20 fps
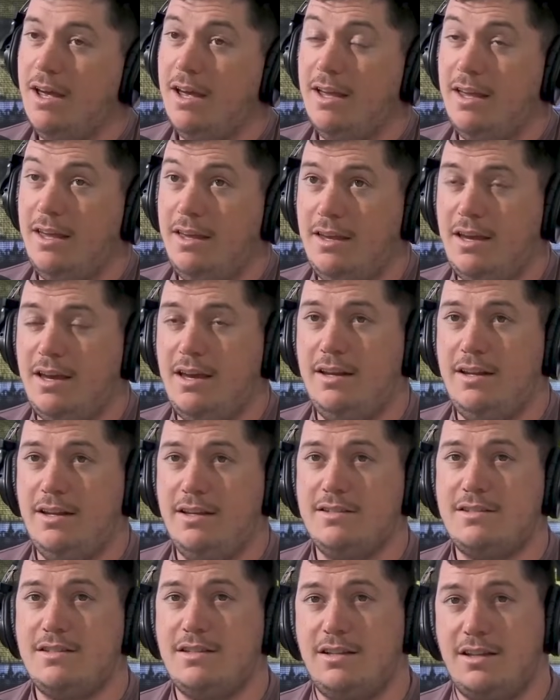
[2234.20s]
Yeah, it
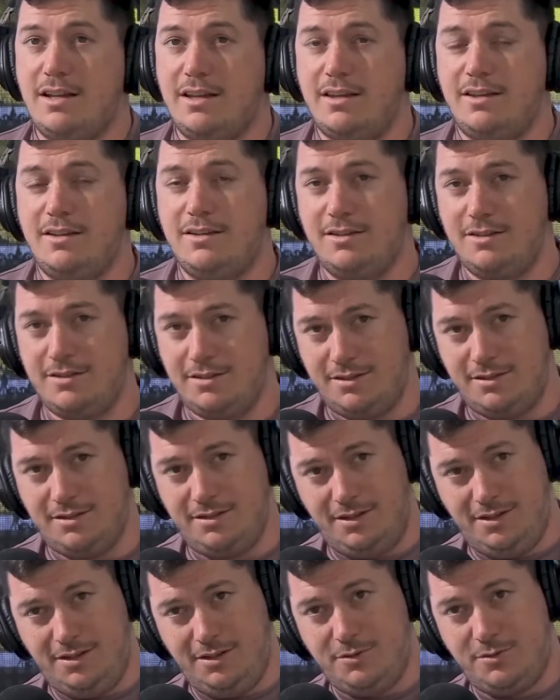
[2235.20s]
is. Like,
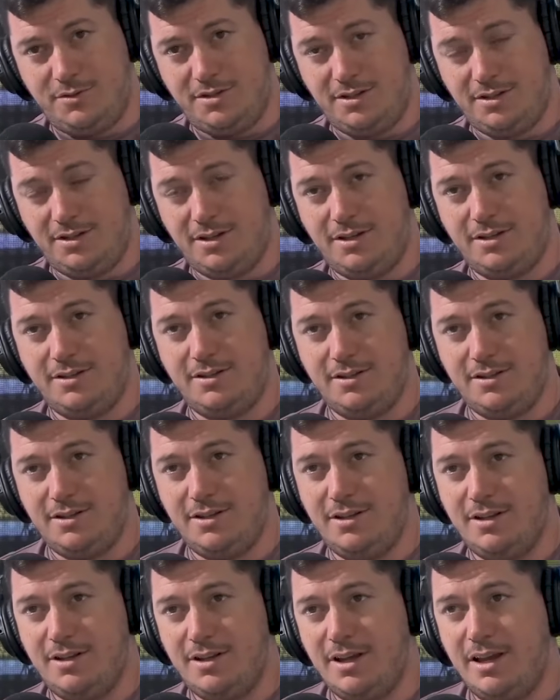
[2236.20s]

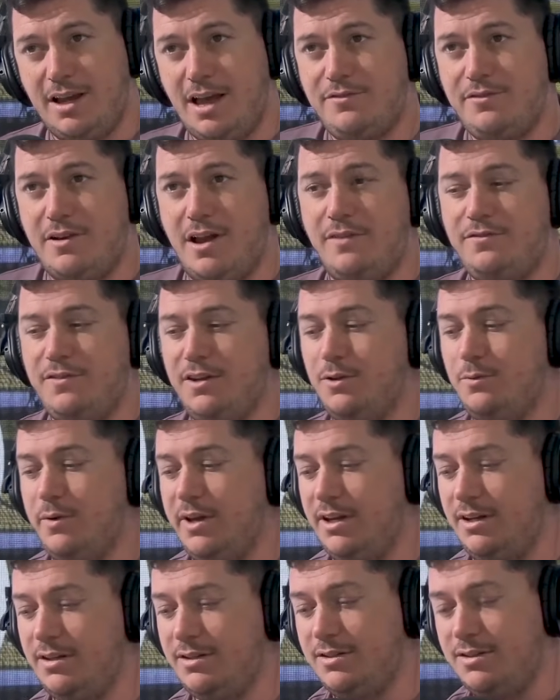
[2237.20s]
after you
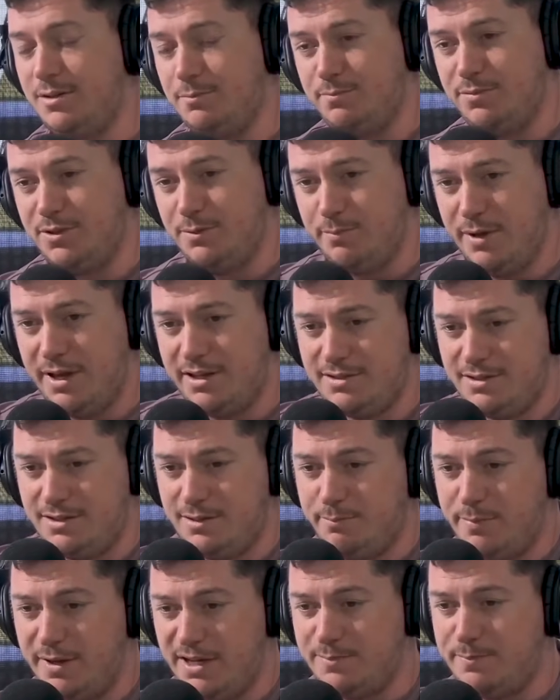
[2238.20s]
win, the
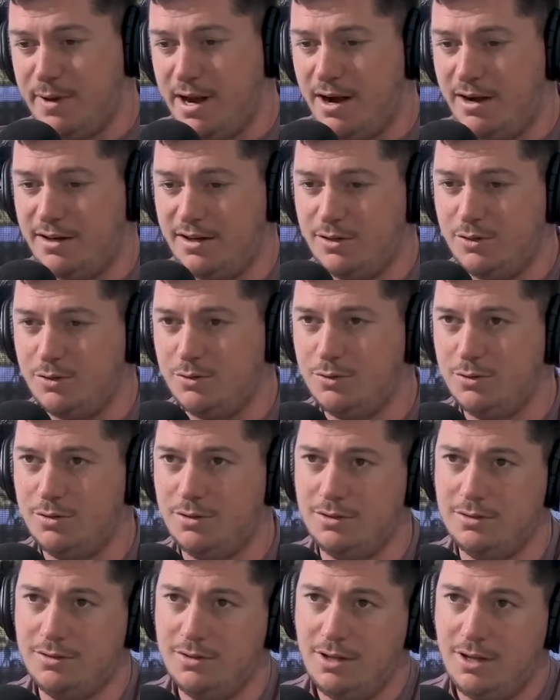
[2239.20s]
best part of the
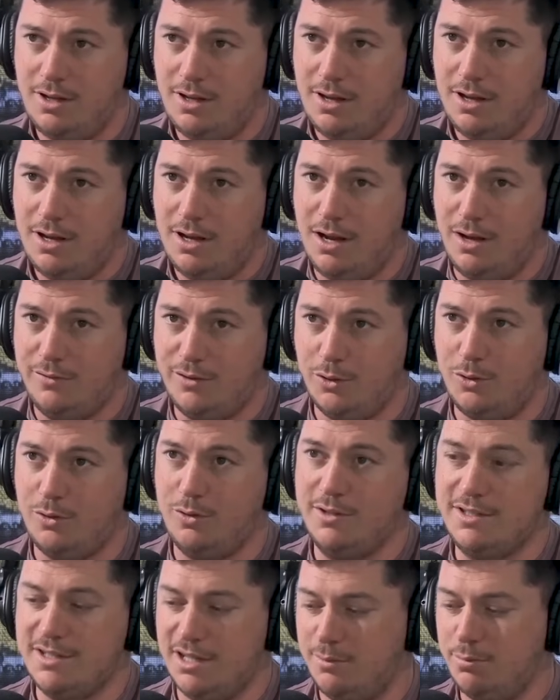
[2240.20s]

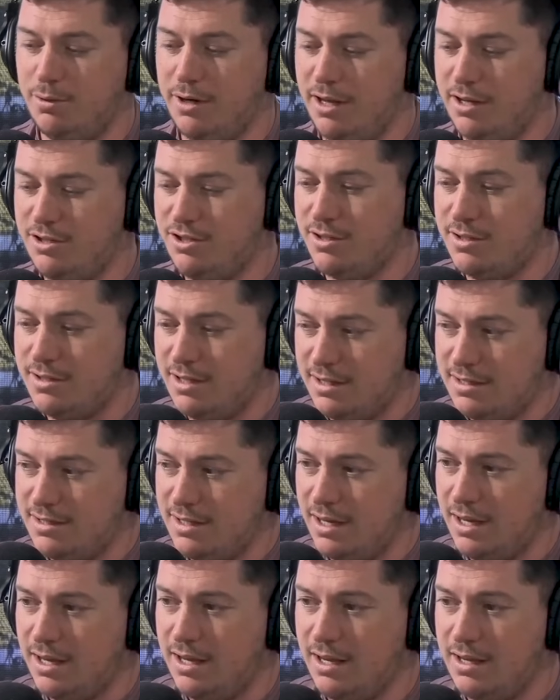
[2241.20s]
whole celebrations, I'd
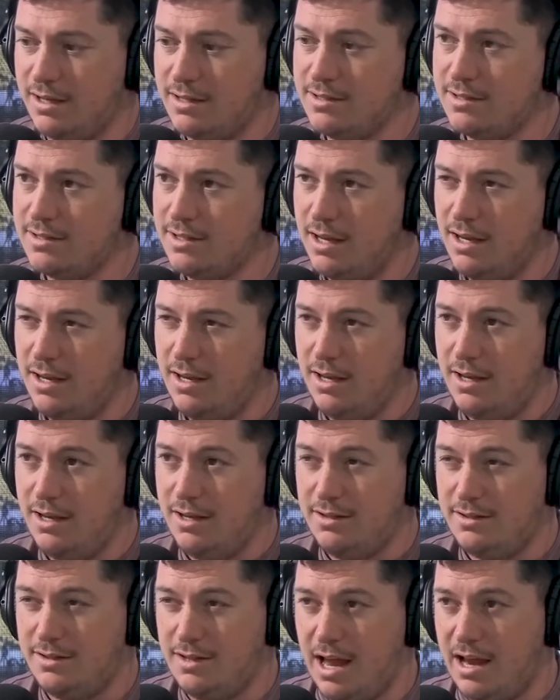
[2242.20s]
say, is
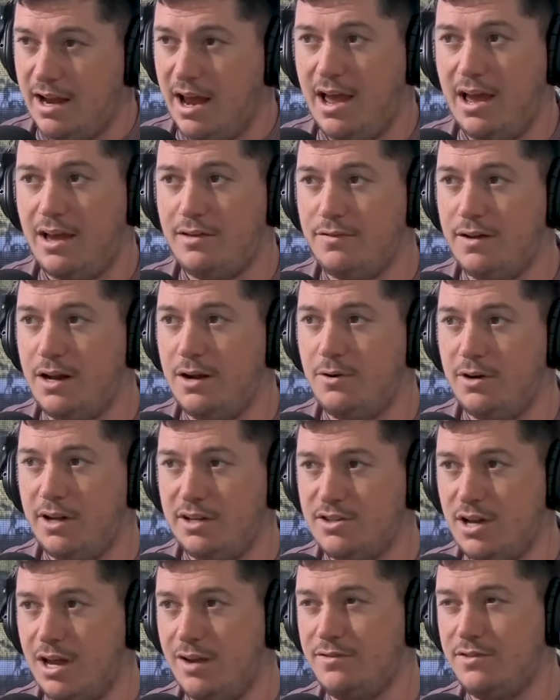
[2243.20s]
that half an hour
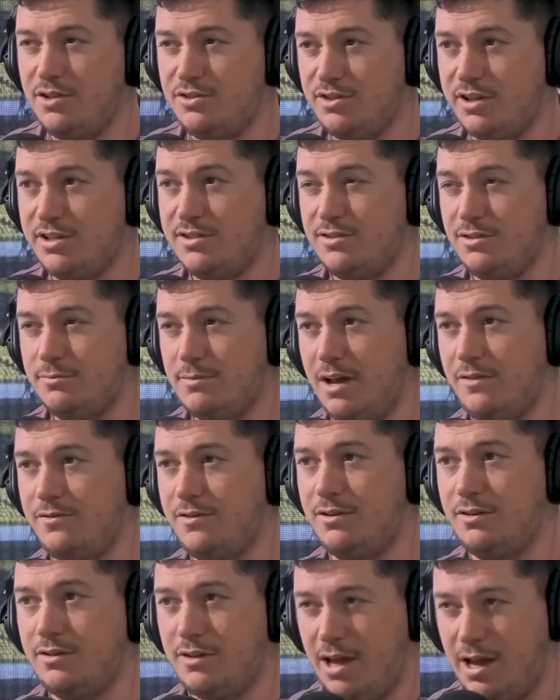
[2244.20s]
that you have in the dressing room
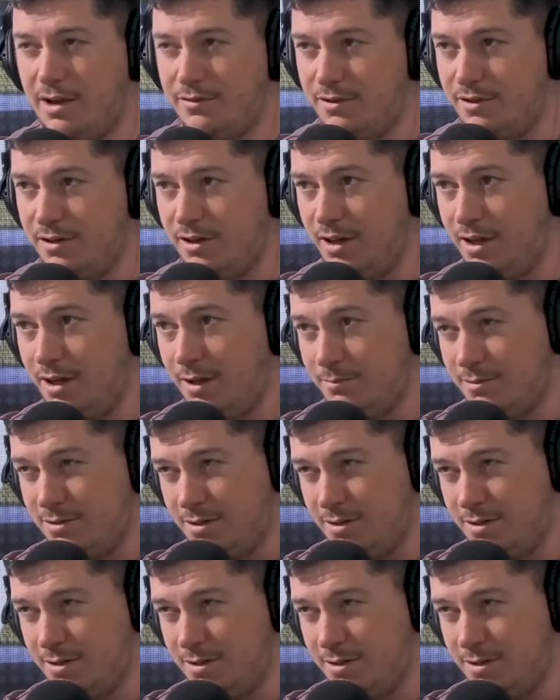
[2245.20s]
after the game.